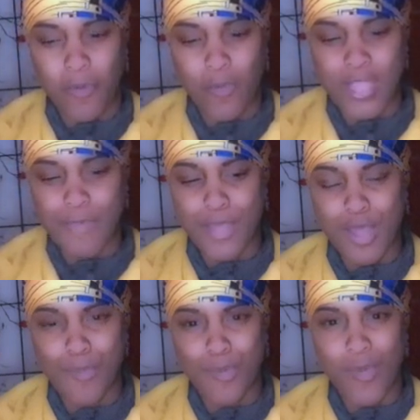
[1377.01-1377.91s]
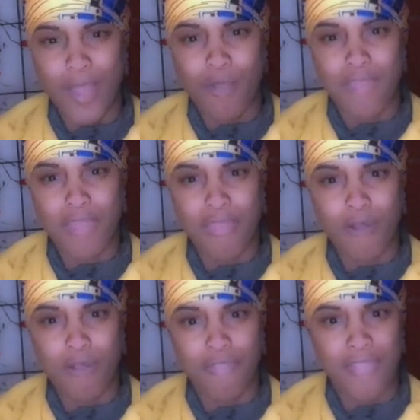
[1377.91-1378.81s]
we become aware of that
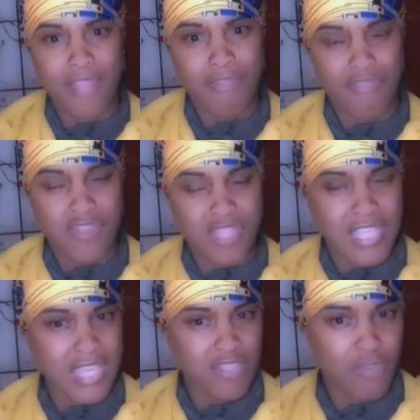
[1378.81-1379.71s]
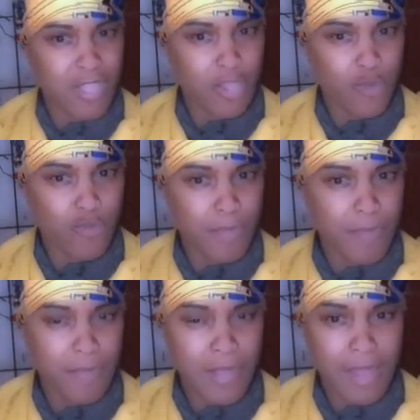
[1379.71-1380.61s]
thought that just tried to creep
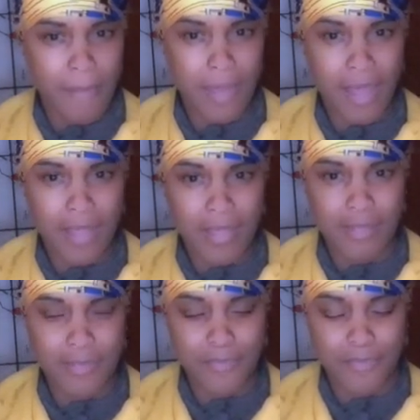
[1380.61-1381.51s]
up in our mind.